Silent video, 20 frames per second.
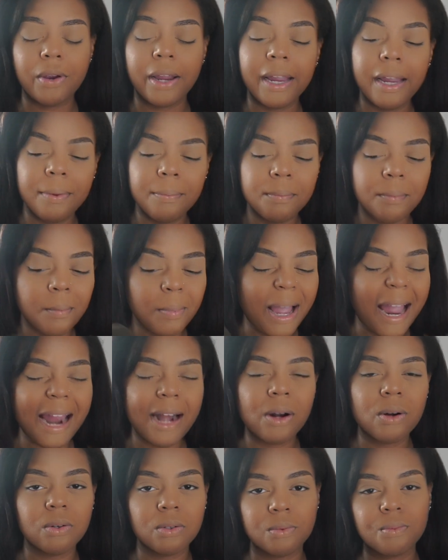right? But
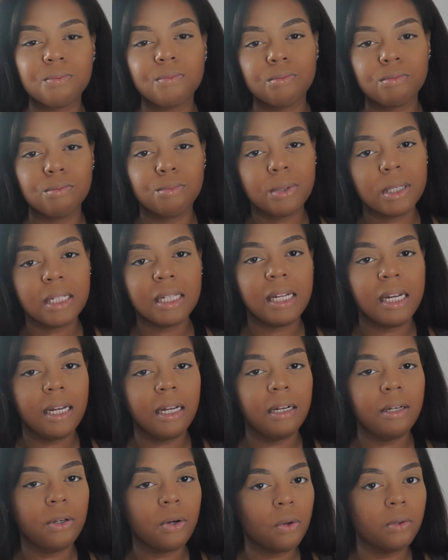I don't
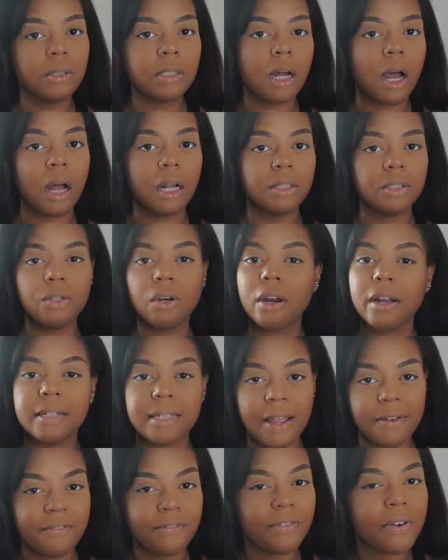really nose contour
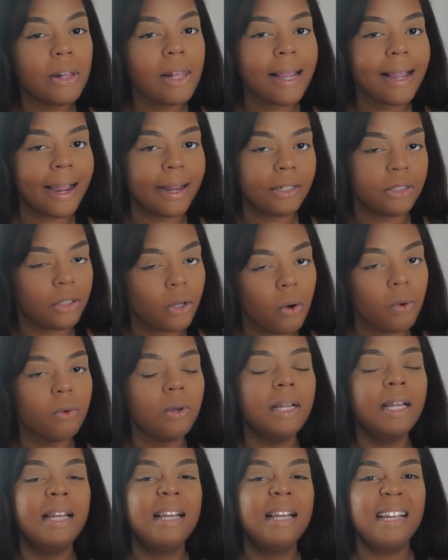because I feel like I don't
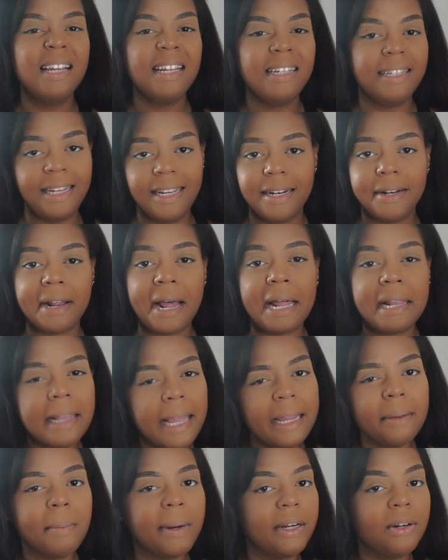need it. I
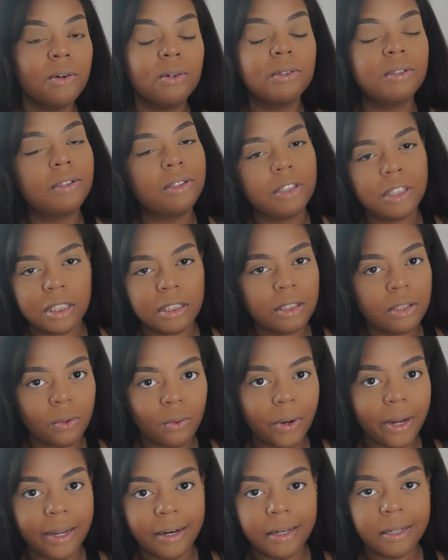like my nose just the
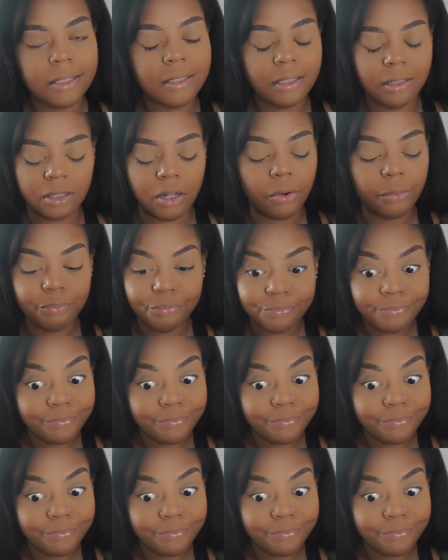way it is, though.